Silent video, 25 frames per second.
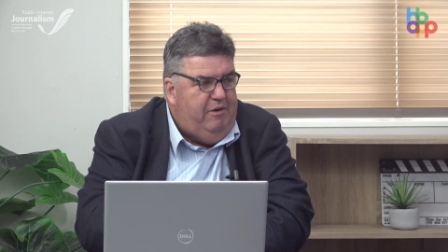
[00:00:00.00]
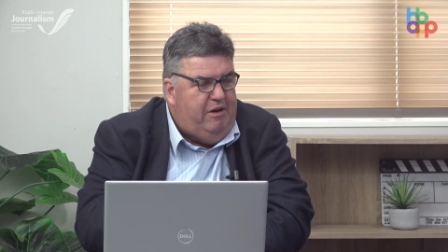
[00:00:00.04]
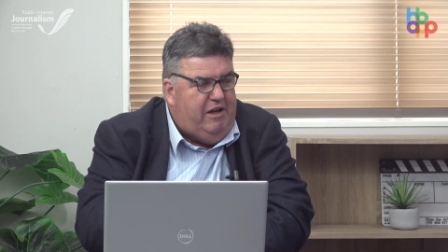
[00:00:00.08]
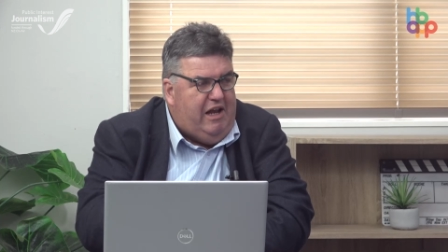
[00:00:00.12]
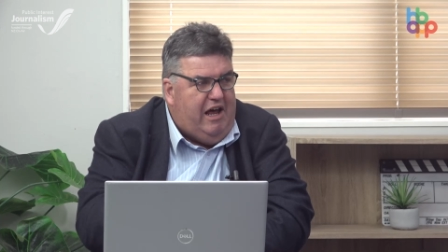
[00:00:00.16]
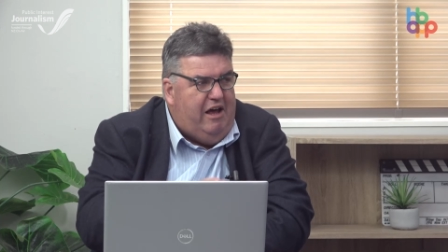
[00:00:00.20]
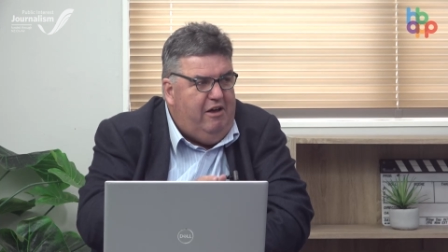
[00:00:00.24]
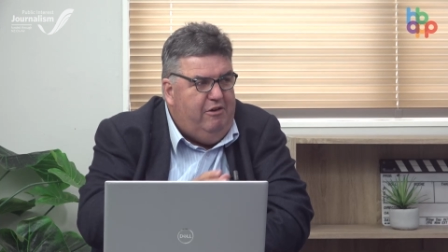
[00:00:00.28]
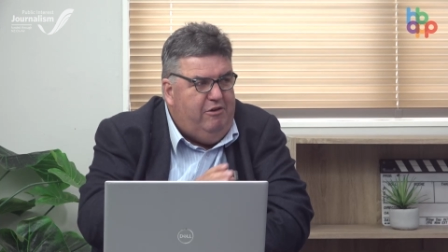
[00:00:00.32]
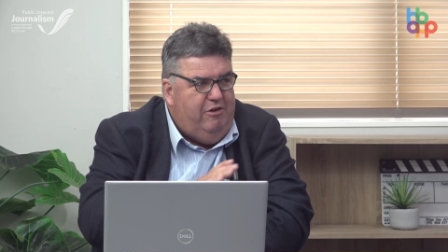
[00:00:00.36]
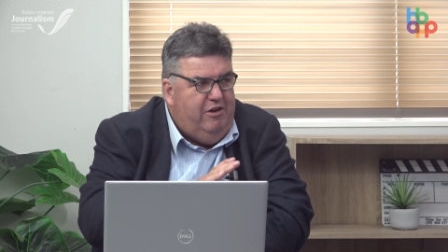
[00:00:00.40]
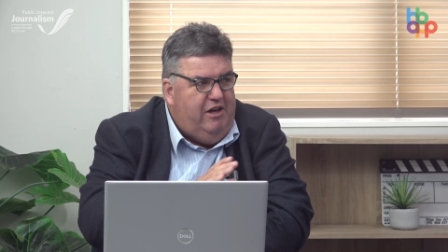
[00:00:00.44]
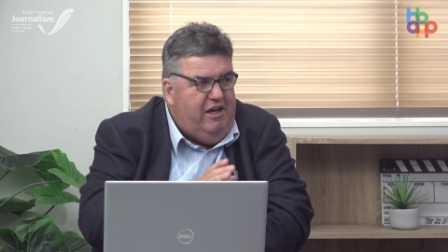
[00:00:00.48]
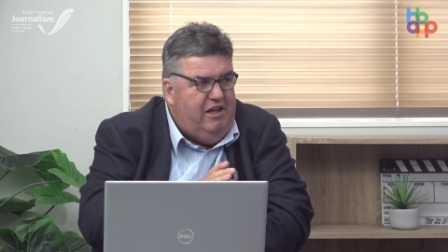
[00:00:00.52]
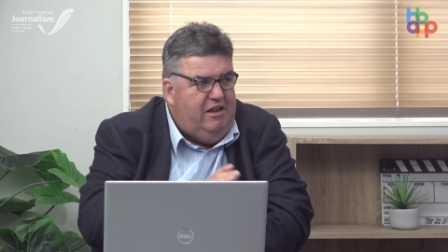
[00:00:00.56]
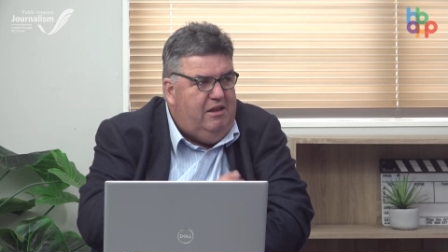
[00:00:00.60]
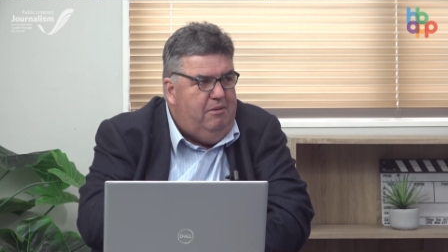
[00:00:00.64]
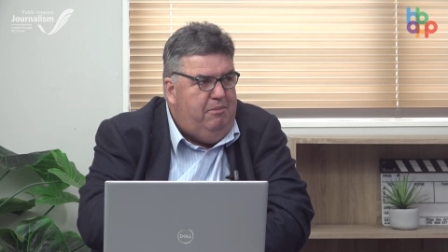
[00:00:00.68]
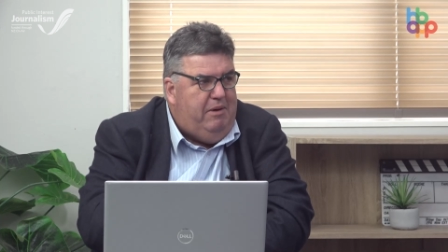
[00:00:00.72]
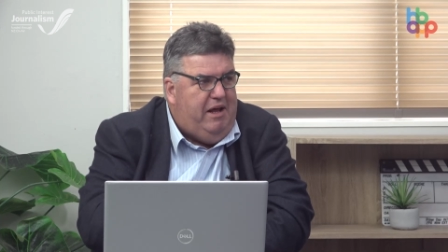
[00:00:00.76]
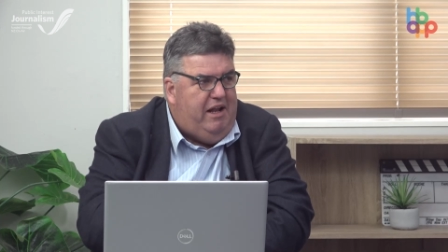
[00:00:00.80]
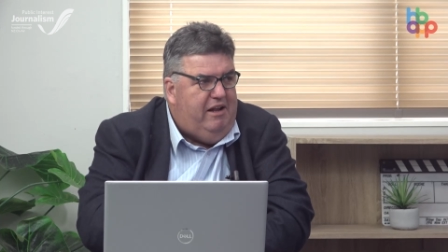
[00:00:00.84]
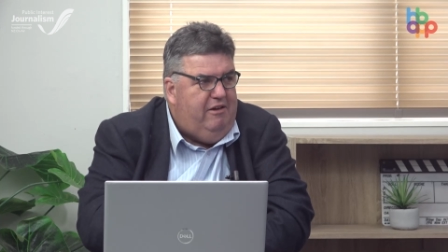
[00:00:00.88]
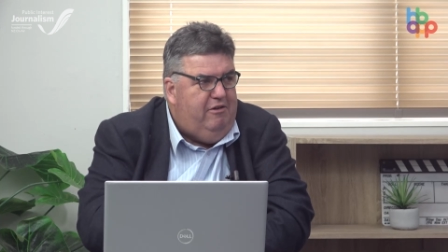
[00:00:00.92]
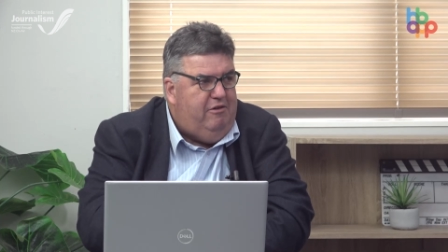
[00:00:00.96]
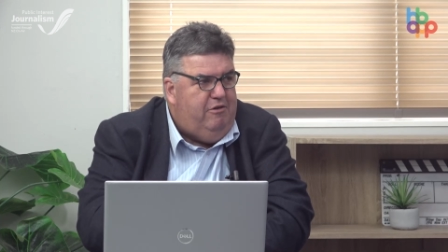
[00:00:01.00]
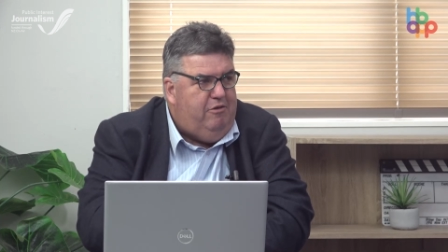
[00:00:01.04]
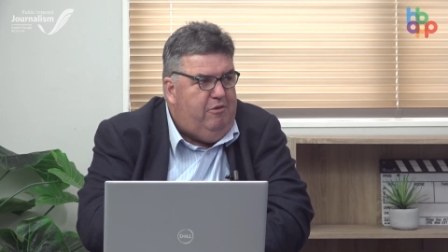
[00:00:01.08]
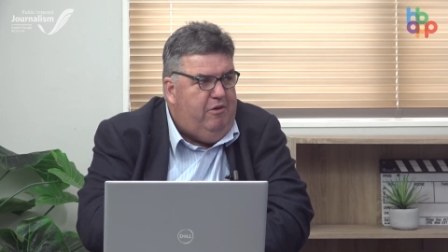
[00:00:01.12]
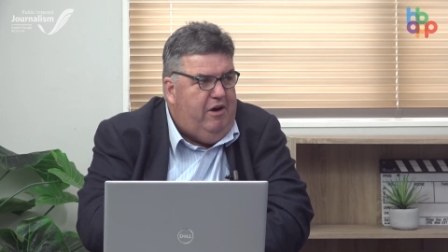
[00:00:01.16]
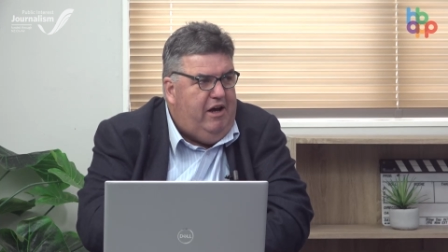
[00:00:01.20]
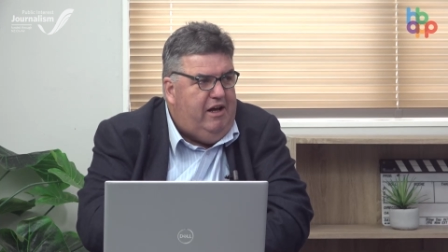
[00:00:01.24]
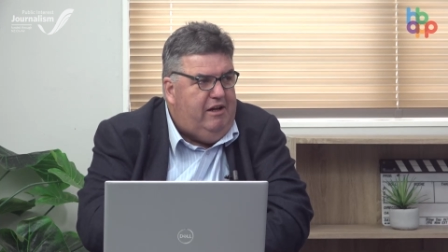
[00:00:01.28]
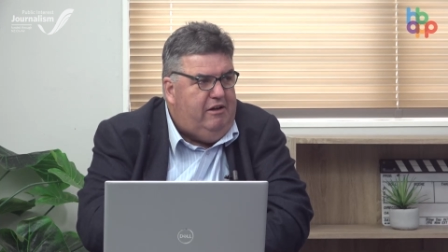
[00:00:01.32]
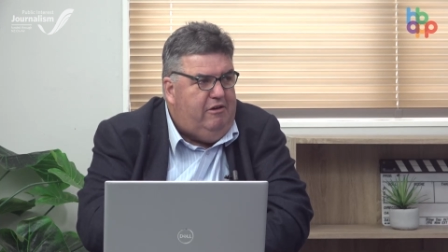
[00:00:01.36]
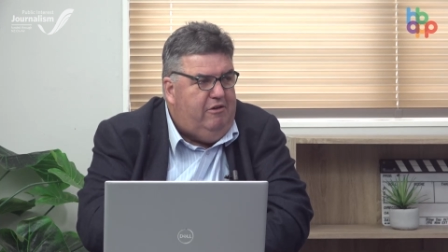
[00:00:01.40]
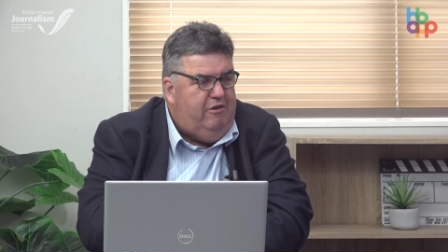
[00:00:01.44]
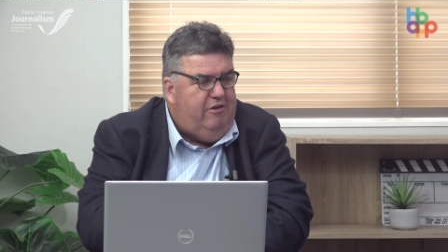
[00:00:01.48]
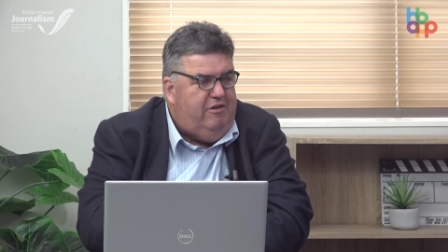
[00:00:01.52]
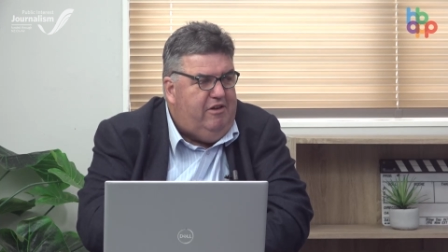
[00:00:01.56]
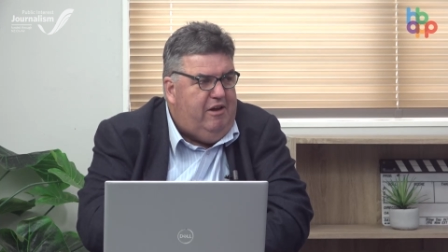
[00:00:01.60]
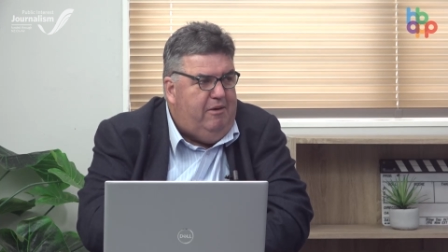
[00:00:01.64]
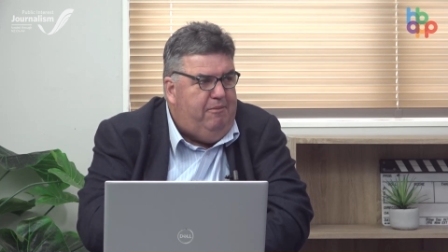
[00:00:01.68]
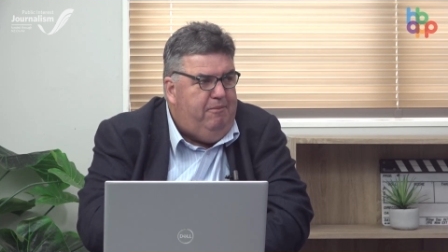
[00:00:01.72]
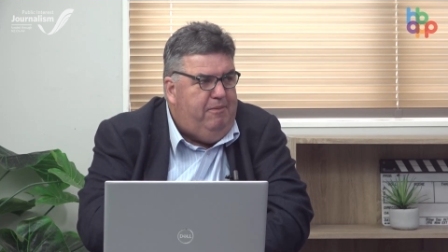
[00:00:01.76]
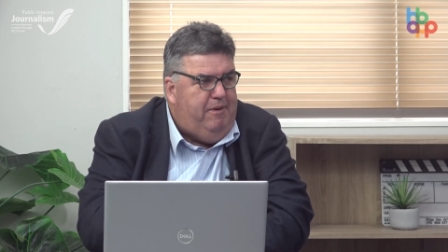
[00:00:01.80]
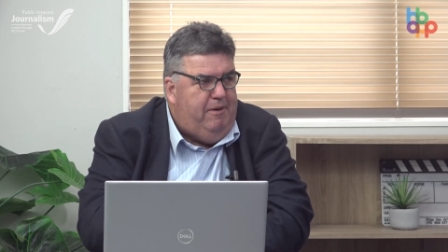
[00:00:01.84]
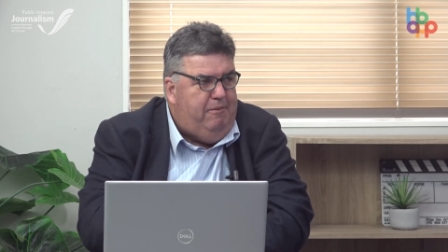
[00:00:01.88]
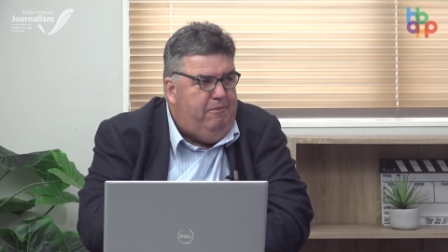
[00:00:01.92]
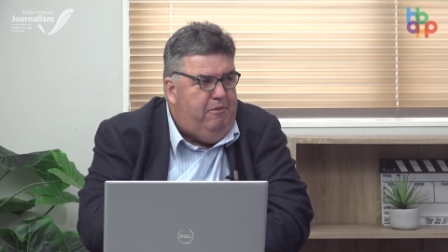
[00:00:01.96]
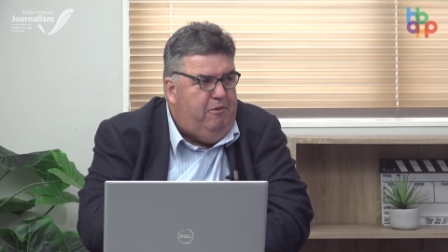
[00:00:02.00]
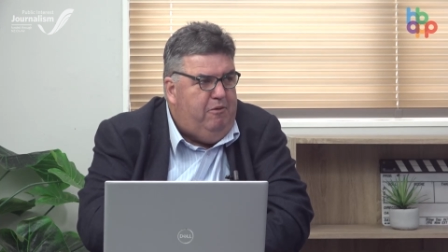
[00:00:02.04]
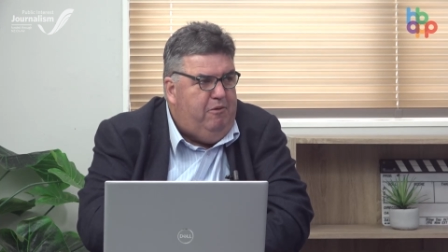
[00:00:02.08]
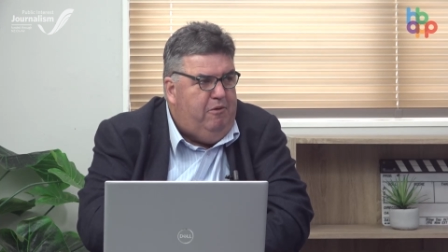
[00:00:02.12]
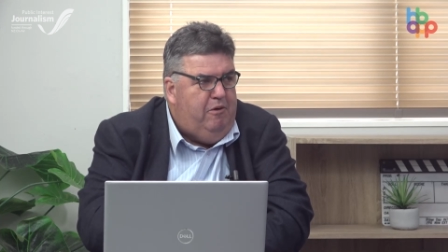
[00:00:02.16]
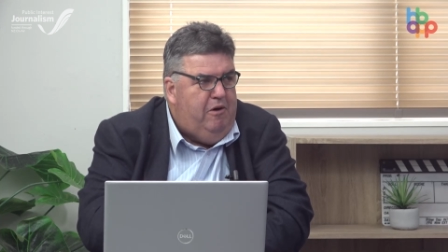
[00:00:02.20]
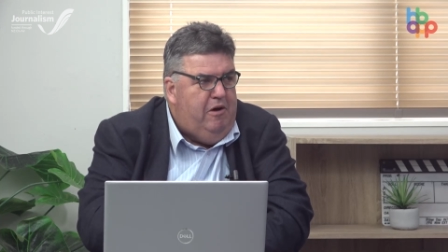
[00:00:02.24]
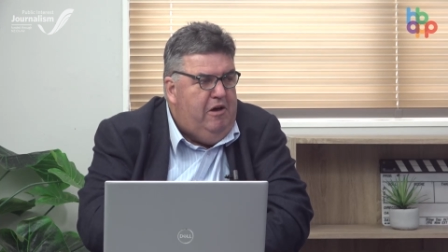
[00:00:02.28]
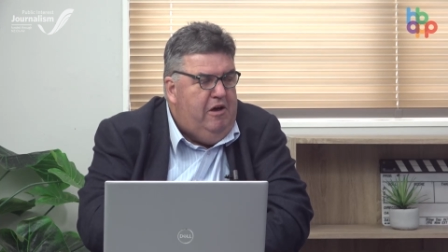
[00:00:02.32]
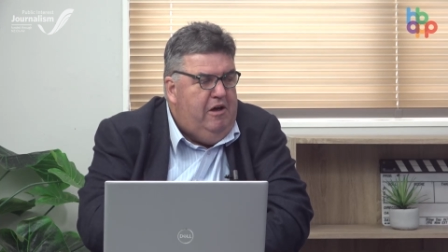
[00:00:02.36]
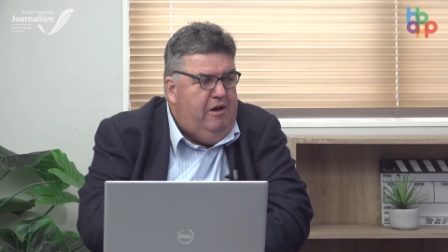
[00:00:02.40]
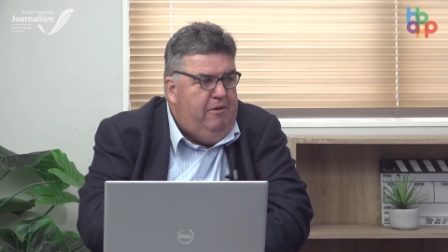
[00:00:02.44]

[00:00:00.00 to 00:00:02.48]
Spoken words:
how do you get the balance right? Because some people